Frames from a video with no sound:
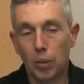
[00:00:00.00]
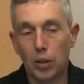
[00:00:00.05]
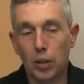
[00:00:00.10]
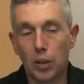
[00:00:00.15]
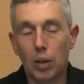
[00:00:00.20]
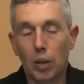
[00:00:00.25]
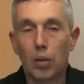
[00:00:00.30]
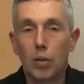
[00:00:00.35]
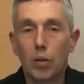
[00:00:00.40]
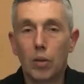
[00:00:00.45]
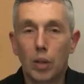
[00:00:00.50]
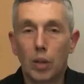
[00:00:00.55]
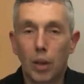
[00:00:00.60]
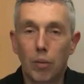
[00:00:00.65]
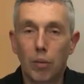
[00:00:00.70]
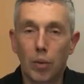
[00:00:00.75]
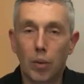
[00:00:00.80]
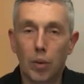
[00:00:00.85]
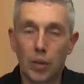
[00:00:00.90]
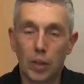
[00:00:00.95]
origin, but they are
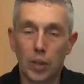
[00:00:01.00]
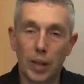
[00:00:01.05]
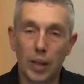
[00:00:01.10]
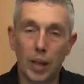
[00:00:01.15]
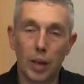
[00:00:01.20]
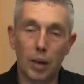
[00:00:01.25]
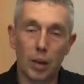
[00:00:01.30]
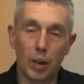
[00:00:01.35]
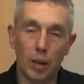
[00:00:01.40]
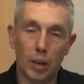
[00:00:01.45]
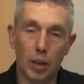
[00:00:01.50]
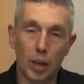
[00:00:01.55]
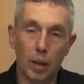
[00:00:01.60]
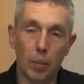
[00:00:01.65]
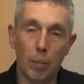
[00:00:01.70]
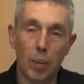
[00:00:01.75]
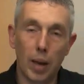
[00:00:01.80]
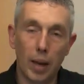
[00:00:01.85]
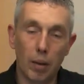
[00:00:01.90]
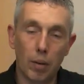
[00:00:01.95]
also diverse in their
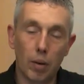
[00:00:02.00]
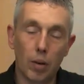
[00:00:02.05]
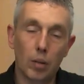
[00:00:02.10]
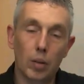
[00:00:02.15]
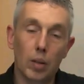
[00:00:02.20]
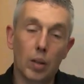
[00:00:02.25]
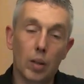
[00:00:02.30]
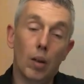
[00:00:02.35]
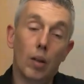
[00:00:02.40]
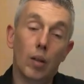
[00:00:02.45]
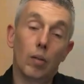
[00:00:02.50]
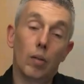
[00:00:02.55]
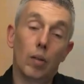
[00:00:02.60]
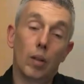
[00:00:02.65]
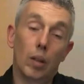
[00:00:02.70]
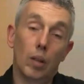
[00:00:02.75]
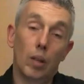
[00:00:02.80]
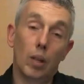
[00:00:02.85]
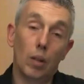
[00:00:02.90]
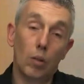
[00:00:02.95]
background
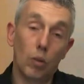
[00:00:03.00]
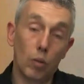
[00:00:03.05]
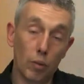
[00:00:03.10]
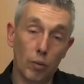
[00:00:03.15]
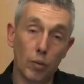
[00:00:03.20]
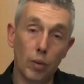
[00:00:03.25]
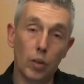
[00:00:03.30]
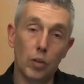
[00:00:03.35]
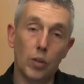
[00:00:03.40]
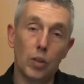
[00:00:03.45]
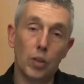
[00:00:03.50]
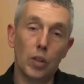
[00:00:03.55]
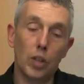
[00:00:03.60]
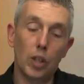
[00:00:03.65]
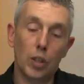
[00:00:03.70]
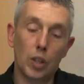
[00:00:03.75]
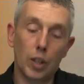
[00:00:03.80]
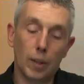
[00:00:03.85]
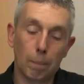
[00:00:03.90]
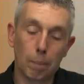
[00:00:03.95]
on
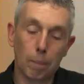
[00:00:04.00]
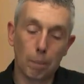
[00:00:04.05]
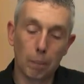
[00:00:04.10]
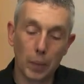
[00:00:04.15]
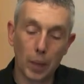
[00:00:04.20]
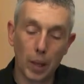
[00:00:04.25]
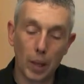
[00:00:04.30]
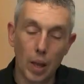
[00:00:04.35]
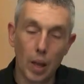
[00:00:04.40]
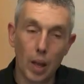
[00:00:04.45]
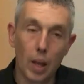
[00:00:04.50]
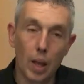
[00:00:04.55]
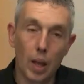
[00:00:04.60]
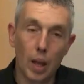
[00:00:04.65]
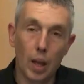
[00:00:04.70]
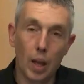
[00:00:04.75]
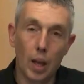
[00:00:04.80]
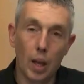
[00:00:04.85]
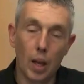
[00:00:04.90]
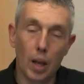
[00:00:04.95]
university teaching.
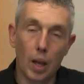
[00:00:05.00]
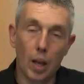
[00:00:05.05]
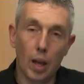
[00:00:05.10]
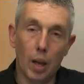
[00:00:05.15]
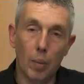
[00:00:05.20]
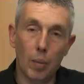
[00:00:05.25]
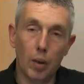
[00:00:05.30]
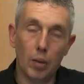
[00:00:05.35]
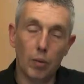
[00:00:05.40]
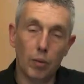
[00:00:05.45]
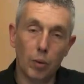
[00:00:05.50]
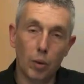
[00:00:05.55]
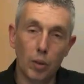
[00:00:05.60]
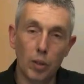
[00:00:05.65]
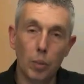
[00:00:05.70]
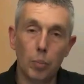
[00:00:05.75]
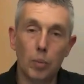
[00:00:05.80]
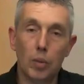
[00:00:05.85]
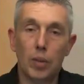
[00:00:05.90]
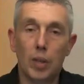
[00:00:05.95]

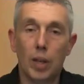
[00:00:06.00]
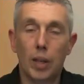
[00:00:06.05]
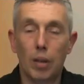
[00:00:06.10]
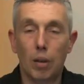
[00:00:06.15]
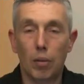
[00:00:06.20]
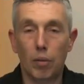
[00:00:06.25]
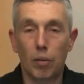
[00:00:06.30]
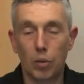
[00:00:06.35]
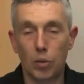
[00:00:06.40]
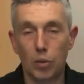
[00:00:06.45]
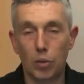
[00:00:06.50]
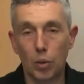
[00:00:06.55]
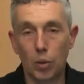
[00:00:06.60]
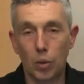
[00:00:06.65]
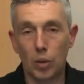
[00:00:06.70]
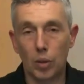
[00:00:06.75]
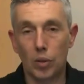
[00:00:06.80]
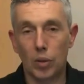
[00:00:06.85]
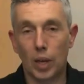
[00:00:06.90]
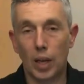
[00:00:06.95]
About 40% of
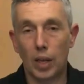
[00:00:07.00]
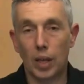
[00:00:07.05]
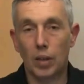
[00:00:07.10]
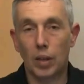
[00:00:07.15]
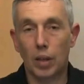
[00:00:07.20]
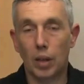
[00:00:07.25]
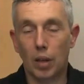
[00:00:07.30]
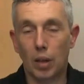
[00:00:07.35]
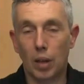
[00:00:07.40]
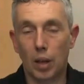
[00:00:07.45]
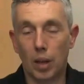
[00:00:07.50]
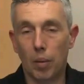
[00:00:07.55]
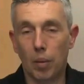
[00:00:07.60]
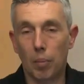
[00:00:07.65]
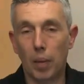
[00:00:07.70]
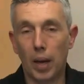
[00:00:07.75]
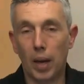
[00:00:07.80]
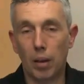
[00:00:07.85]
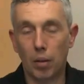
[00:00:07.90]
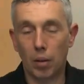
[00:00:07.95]
our students has
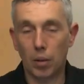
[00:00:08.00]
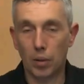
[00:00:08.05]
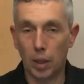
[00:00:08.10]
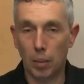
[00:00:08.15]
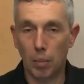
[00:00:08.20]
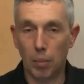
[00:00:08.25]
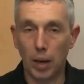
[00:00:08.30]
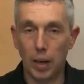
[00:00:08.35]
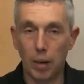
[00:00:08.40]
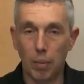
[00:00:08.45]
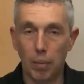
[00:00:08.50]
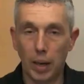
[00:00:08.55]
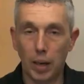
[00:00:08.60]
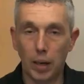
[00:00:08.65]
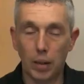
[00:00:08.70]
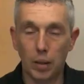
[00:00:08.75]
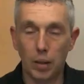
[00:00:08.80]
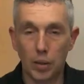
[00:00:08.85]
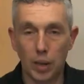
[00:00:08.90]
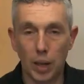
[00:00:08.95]
a background in
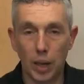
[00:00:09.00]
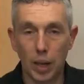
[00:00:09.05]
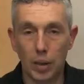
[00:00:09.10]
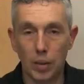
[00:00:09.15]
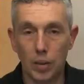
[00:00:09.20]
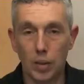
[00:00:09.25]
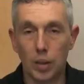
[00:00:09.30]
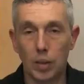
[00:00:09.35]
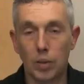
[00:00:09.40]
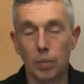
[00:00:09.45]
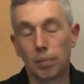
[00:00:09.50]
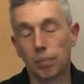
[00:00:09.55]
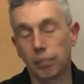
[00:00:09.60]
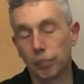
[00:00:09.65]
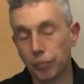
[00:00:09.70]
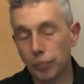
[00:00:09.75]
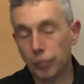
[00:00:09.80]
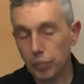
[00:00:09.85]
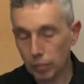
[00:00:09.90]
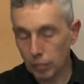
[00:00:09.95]
biomedical
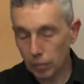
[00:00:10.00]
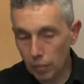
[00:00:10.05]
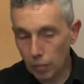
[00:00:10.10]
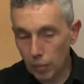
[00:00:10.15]
sciences,